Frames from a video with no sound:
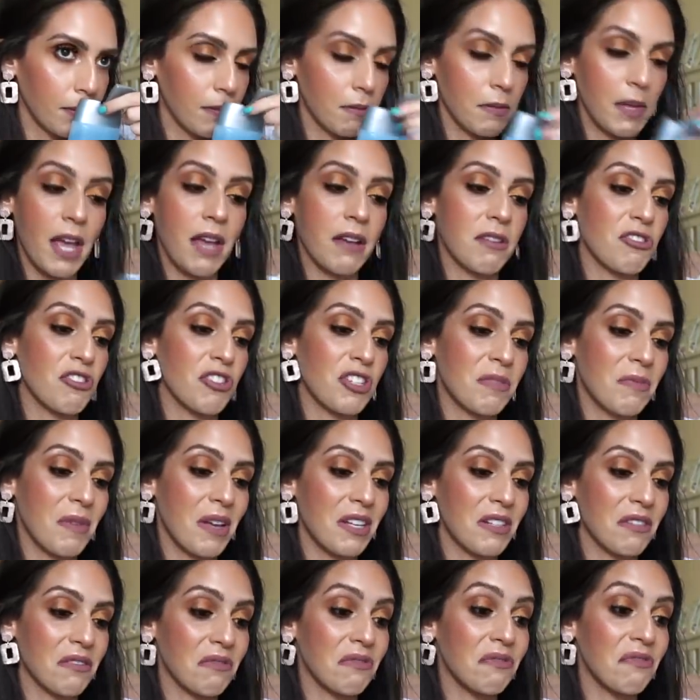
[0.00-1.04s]
yeah, just
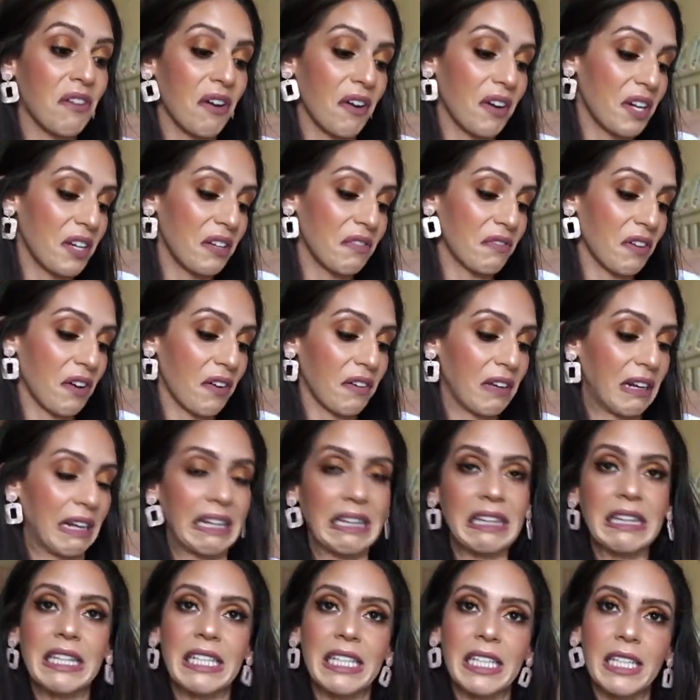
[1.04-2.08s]
smells very, very
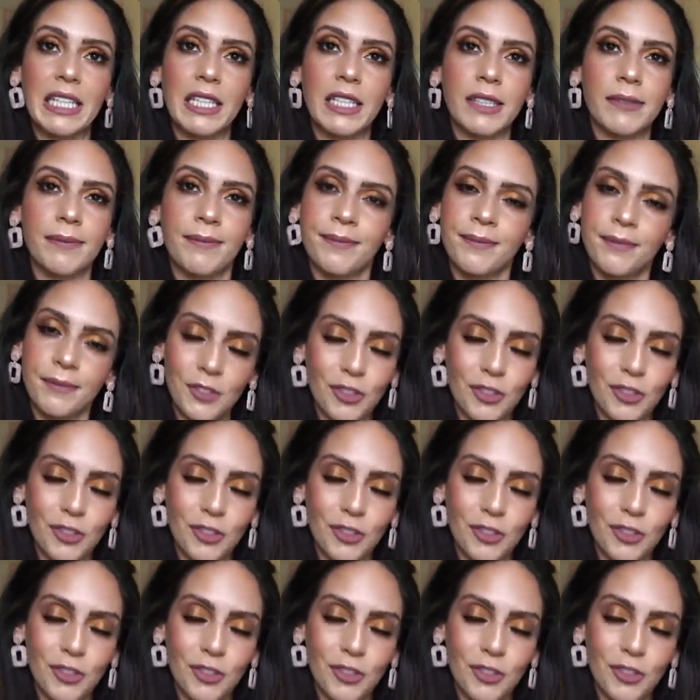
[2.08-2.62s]
clean.